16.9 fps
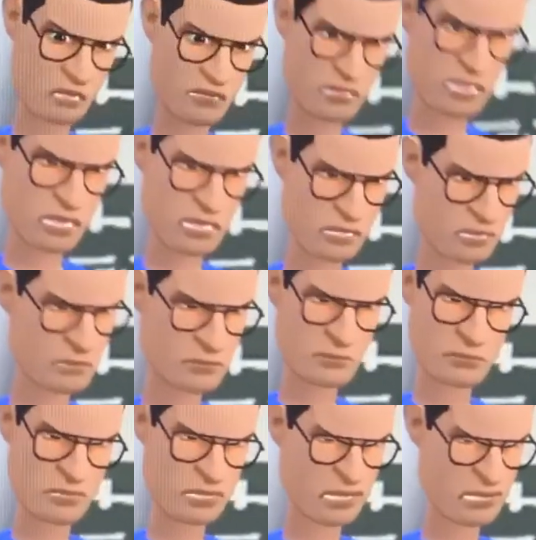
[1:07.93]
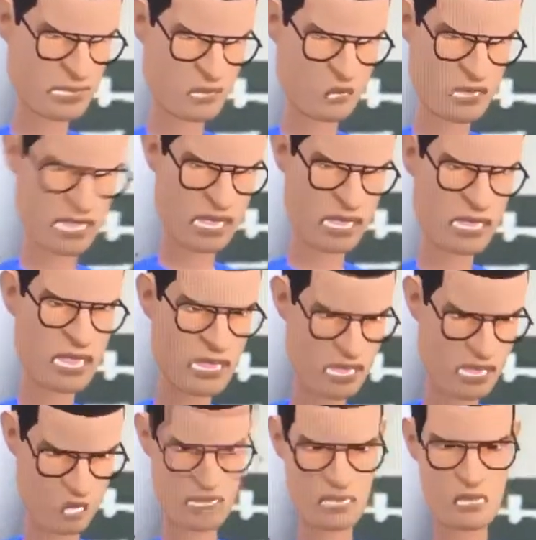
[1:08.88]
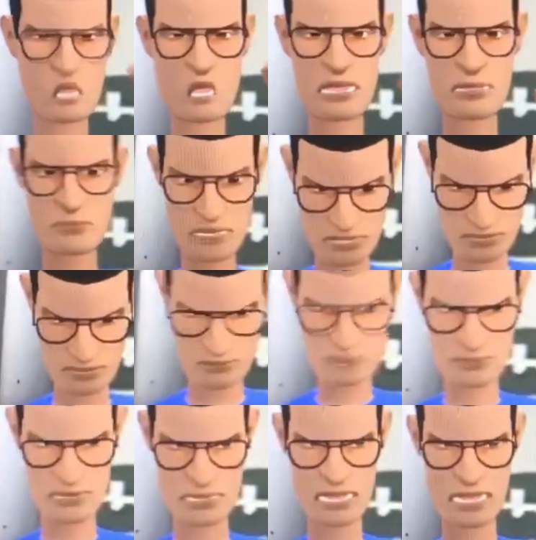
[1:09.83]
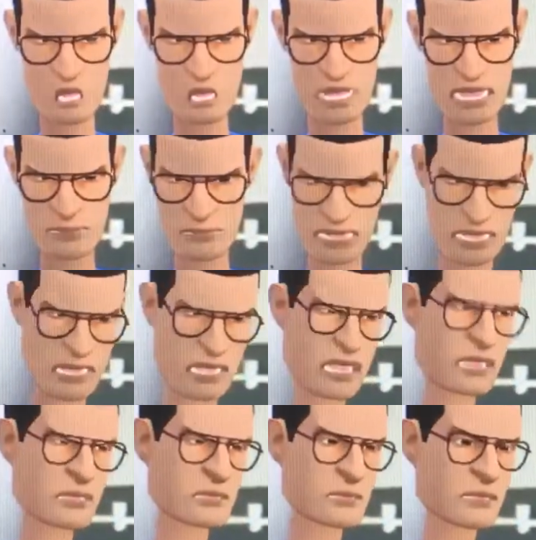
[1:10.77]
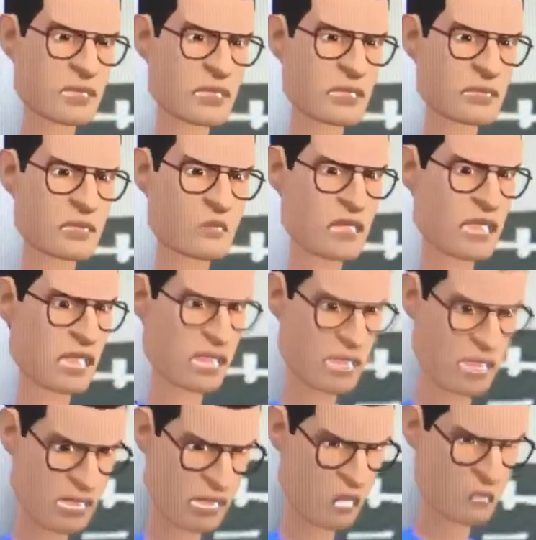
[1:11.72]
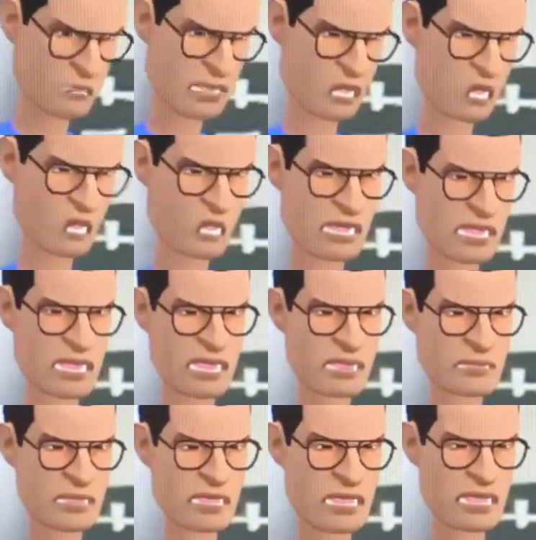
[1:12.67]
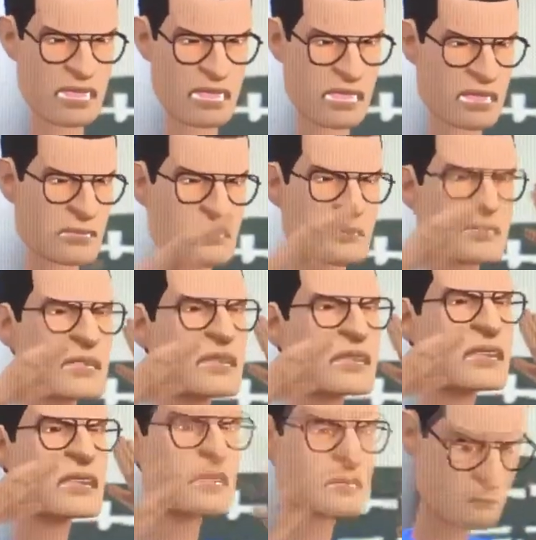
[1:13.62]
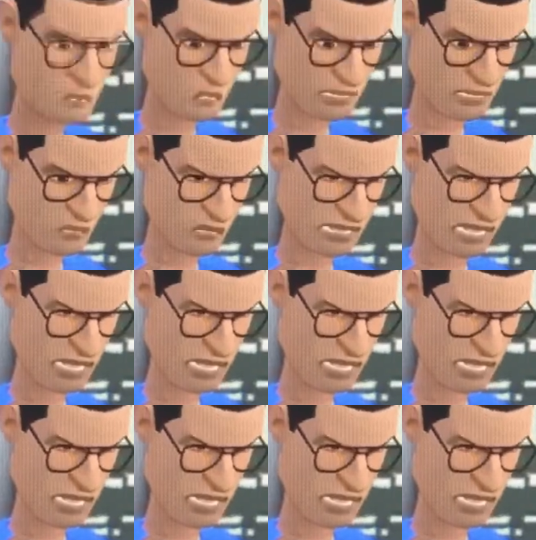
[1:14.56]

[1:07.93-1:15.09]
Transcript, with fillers: the murder virus, and COVID needs to go to the maximum security prison, and COVID needs to be on the death penalty, and I hope